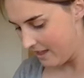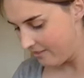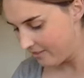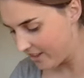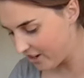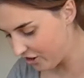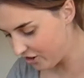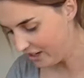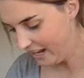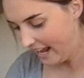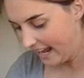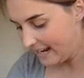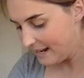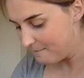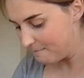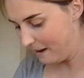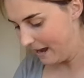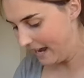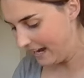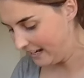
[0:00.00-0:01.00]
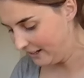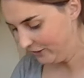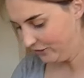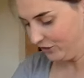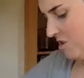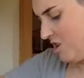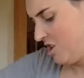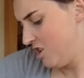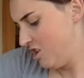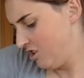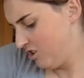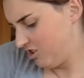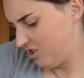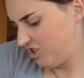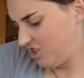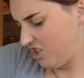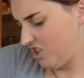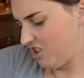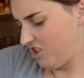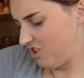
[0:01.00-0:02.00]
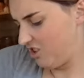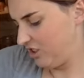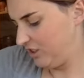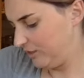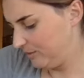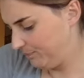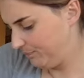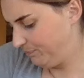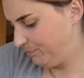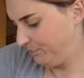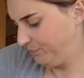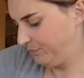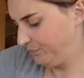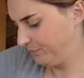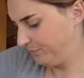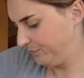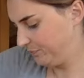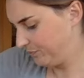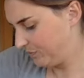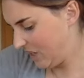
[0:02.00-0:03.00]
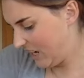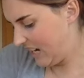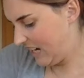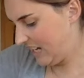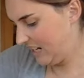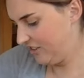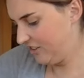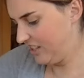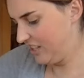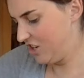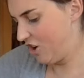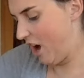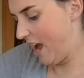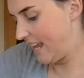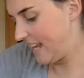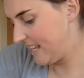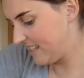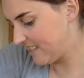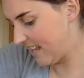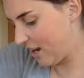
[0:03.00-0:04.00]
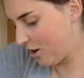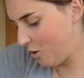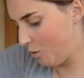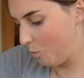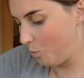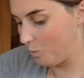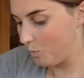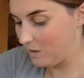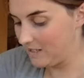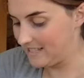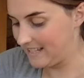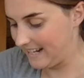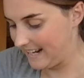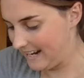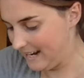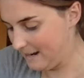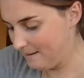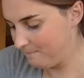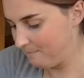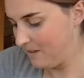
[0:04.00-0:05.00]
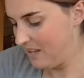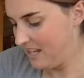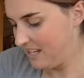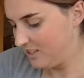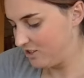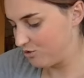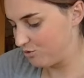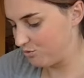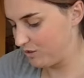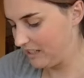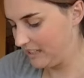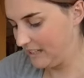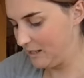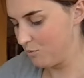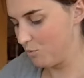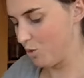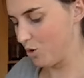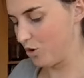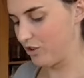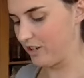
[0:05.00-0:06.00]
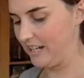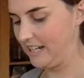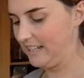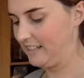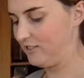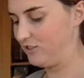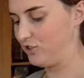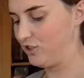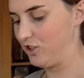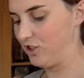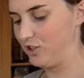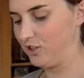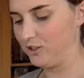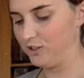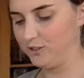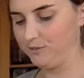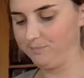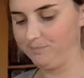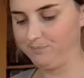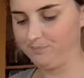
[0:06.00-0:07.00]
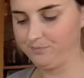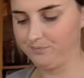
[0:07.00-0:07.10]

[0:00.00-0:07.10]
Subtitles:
They don't eat much, so I don't really know. I guess I could whiz it up. It's really watery, so